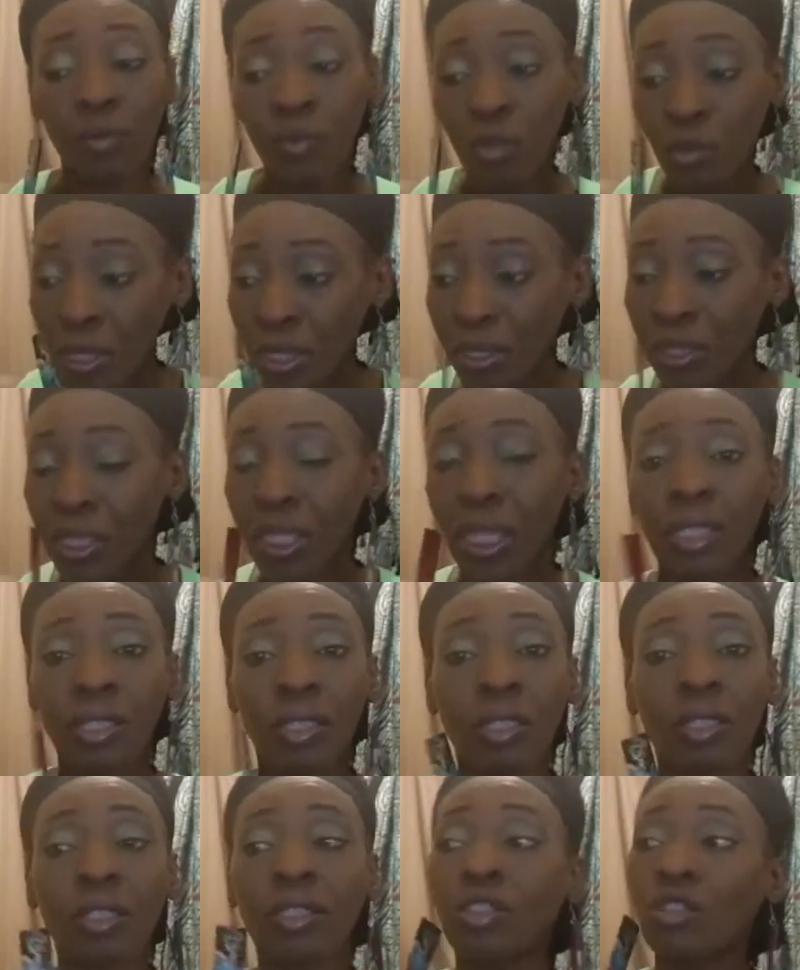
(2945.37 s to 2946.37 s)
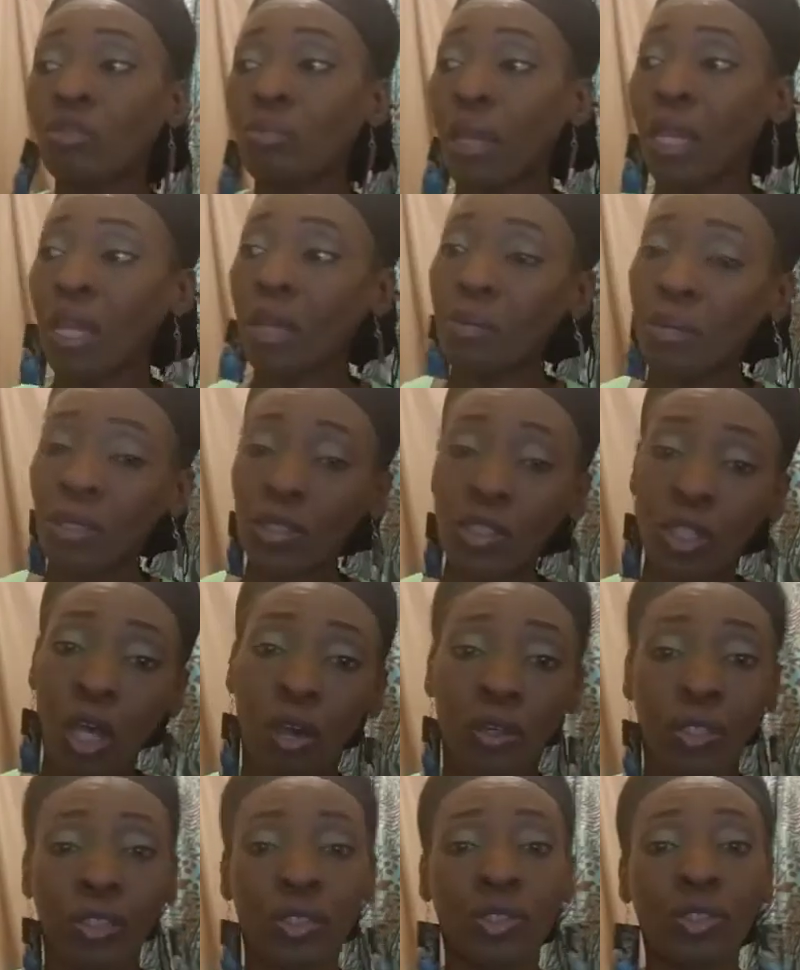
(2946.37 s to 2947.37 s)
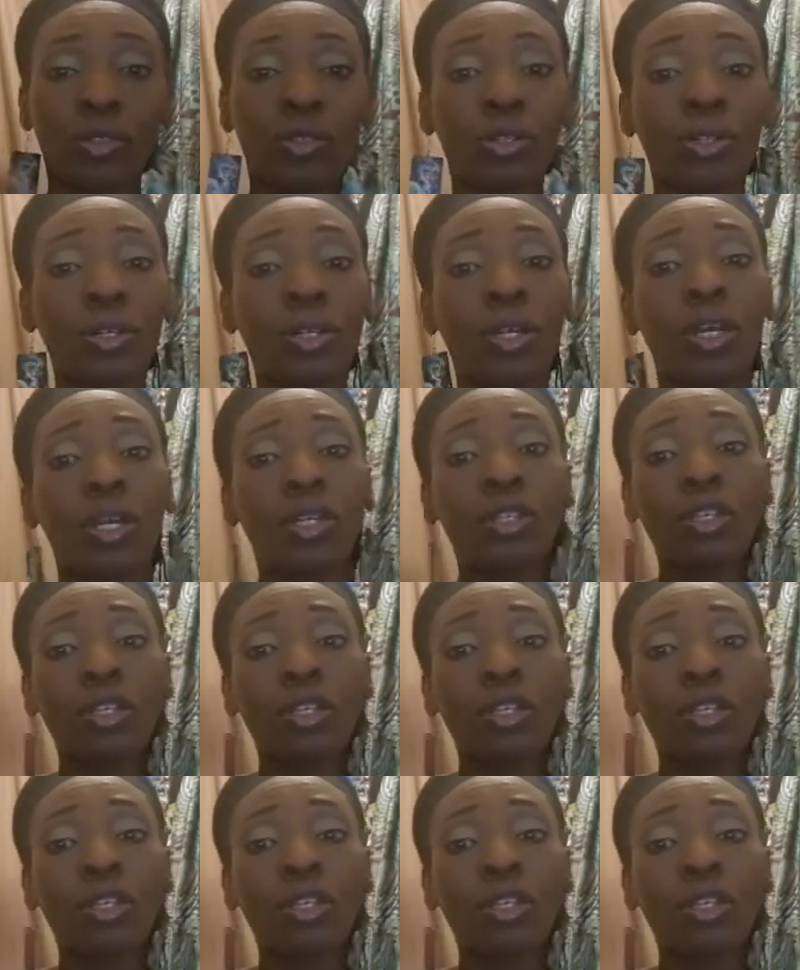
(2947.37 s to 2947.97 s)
if you've been texting her, you may have been talking to her.